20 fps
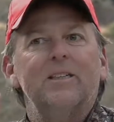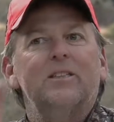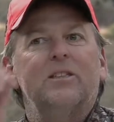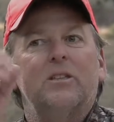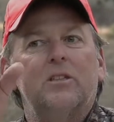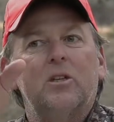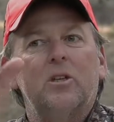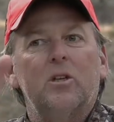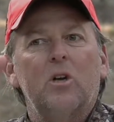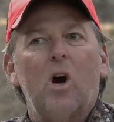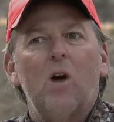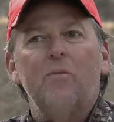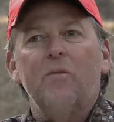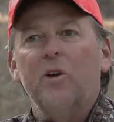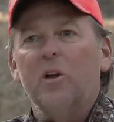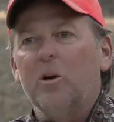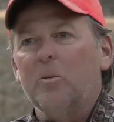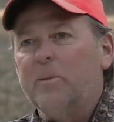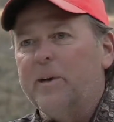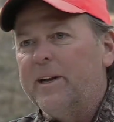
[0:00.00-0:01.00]
us and took off a
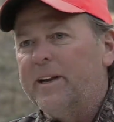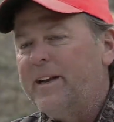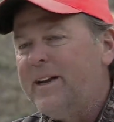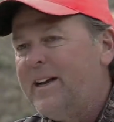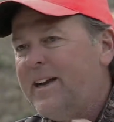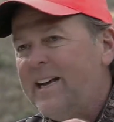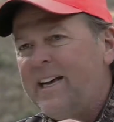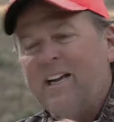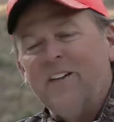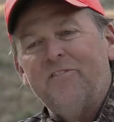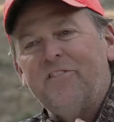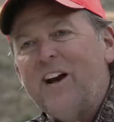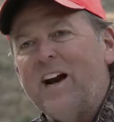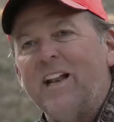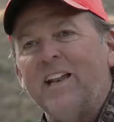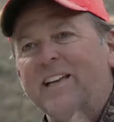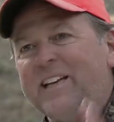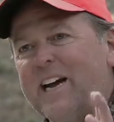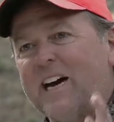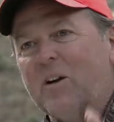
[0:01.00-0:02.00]
little bit and
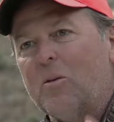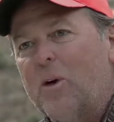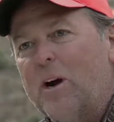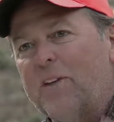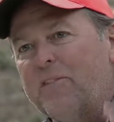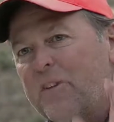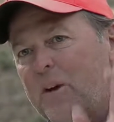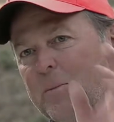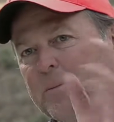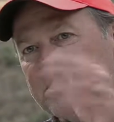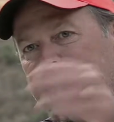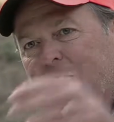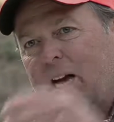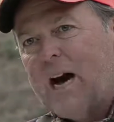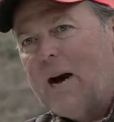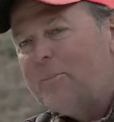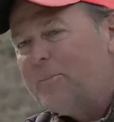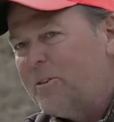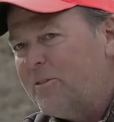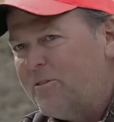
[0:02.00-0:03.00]
finally got away from us and
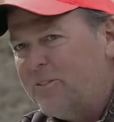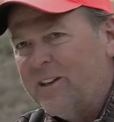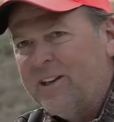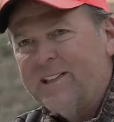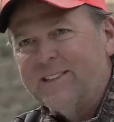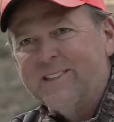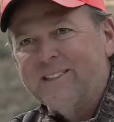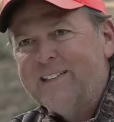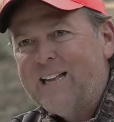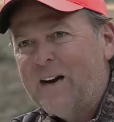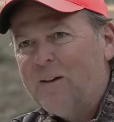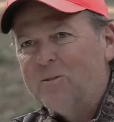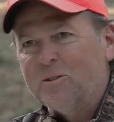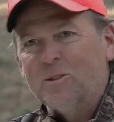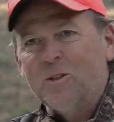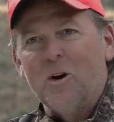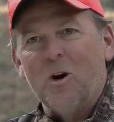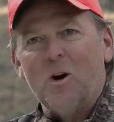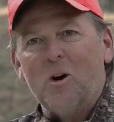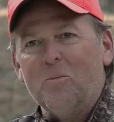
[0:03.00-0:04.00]
hopped the fence, and that was
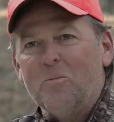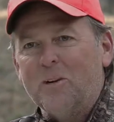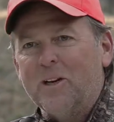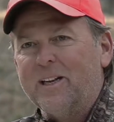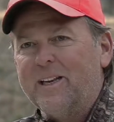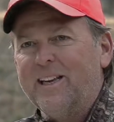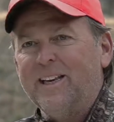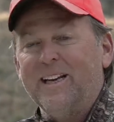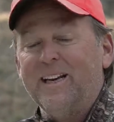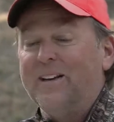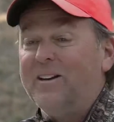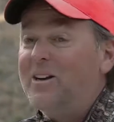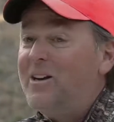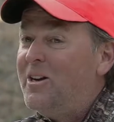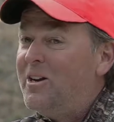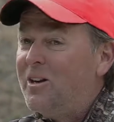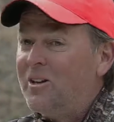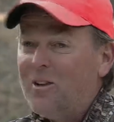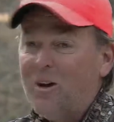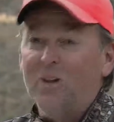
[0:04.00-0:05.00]
gone. But again,
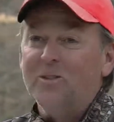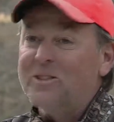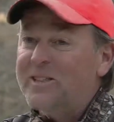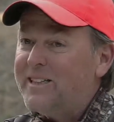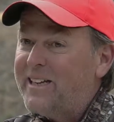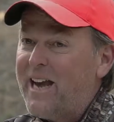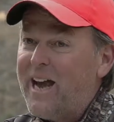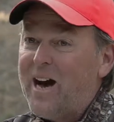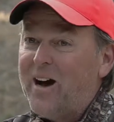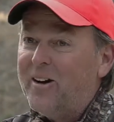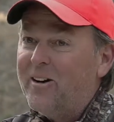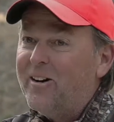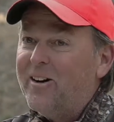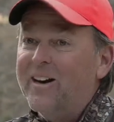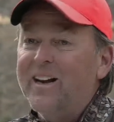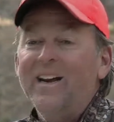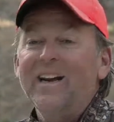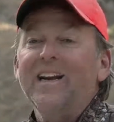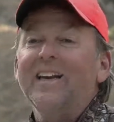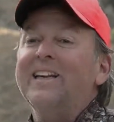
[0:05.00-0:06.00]
close encounter,
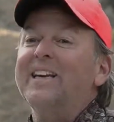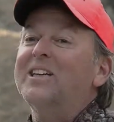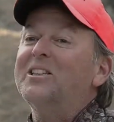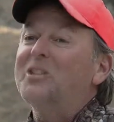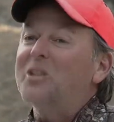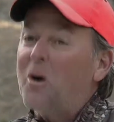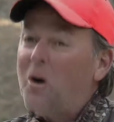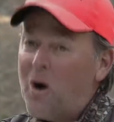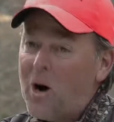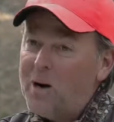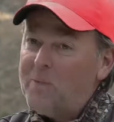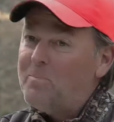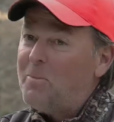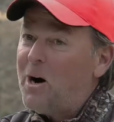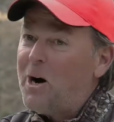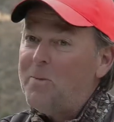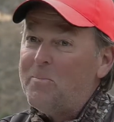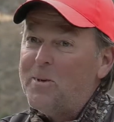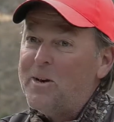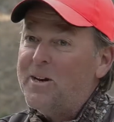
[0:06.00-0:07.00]
get your heart
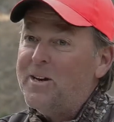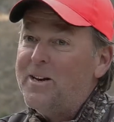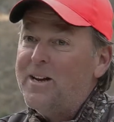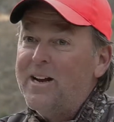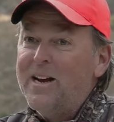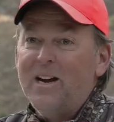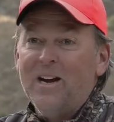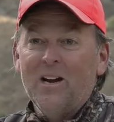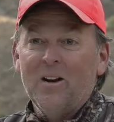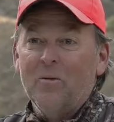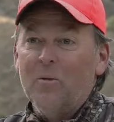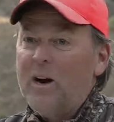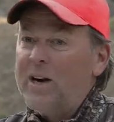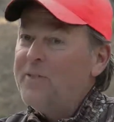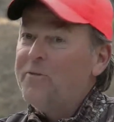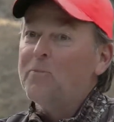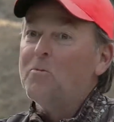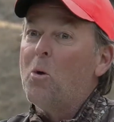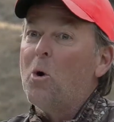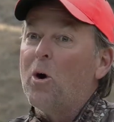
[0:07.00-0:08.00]
pumping, ready
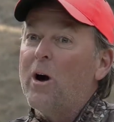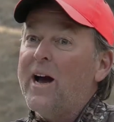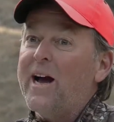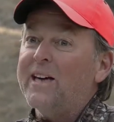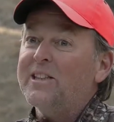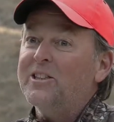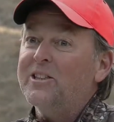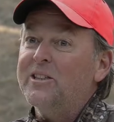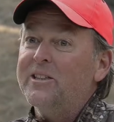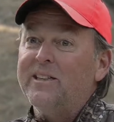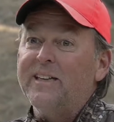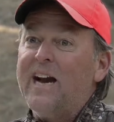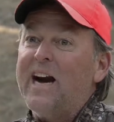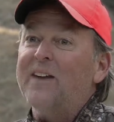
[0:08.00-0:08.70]
for more action in the